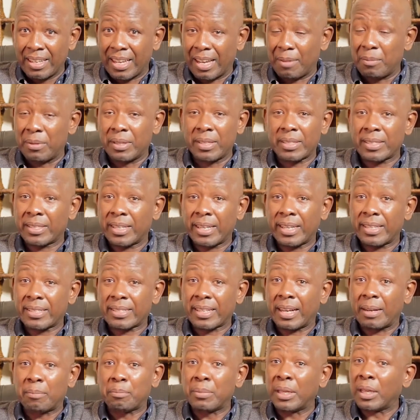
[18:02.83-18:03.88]
I mean, these
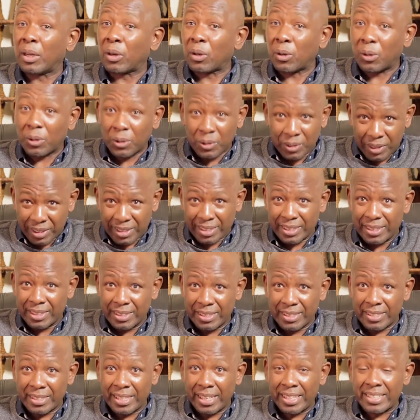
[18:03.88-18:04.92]
guys are being conned.
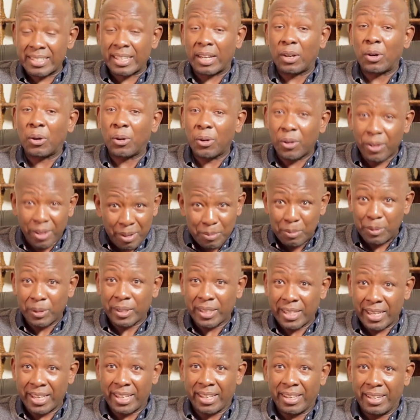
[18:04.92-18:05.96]
This guy is a horrible
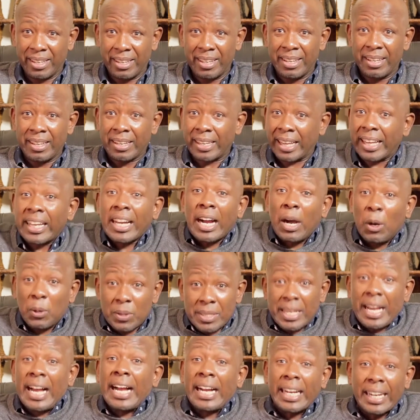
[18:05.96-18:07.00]
guy. Like, I
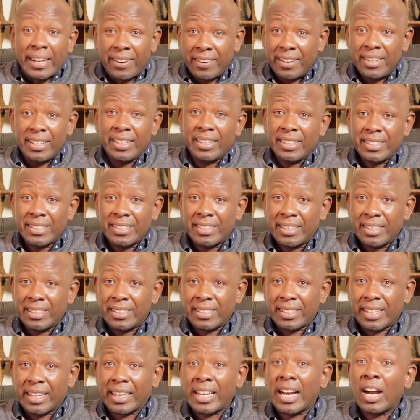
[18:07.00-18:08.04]
was angry,
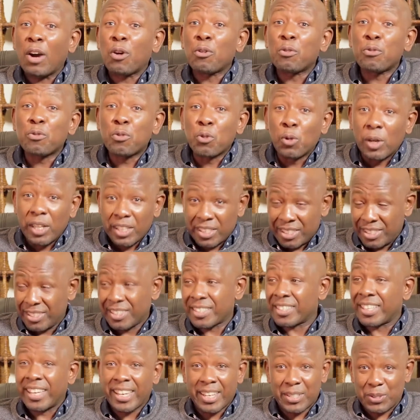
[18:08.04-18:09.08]
like how foolish
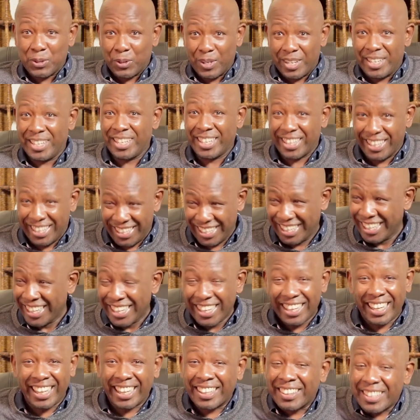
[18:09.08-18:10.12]
these yes. guys were.
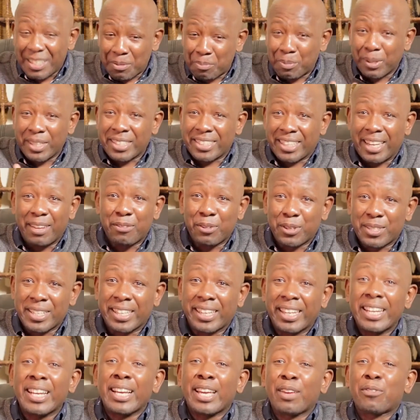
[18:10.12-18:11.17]
Yeah. like, this preacher, he
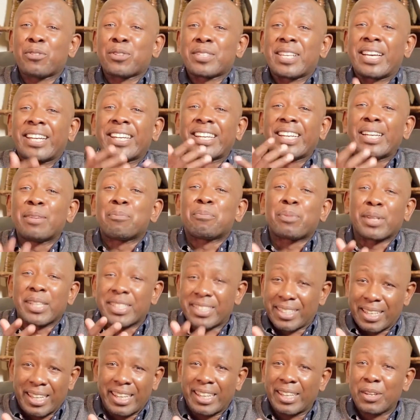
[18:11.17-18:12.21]
was, a, he was a real
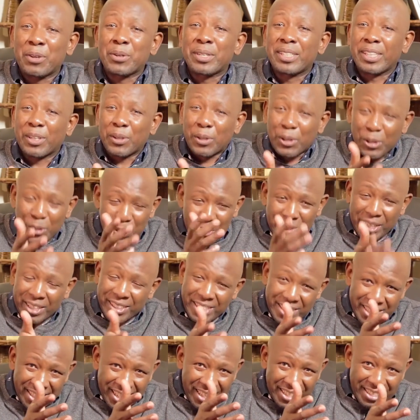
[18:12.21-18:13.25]
preacher. you would, you would know
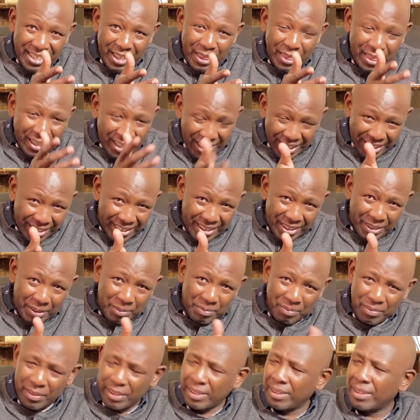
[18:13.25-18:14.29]
that this guy is a thug, yeah?
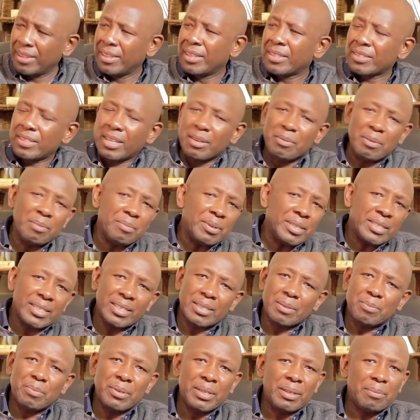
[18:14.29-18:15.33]
So I remember
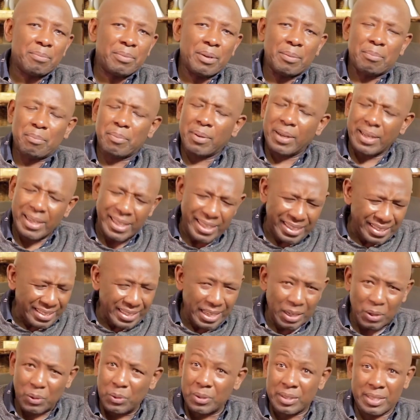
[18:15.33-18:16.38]
just being
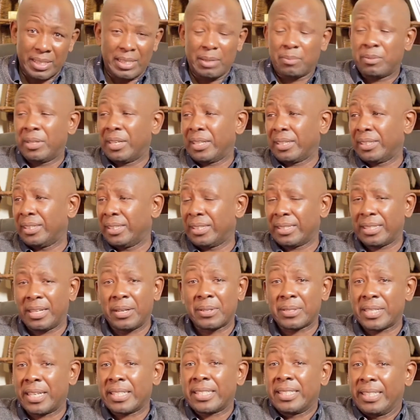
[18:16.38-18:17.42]
perplexed. I couldn't sleep that night.
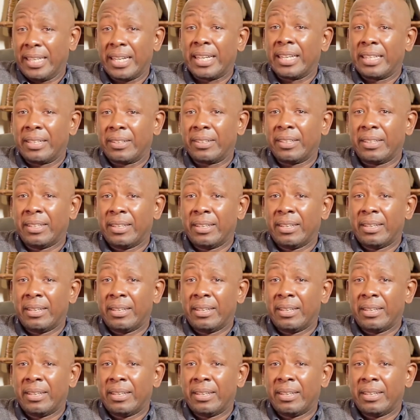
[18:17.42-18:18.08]
I was actually angry.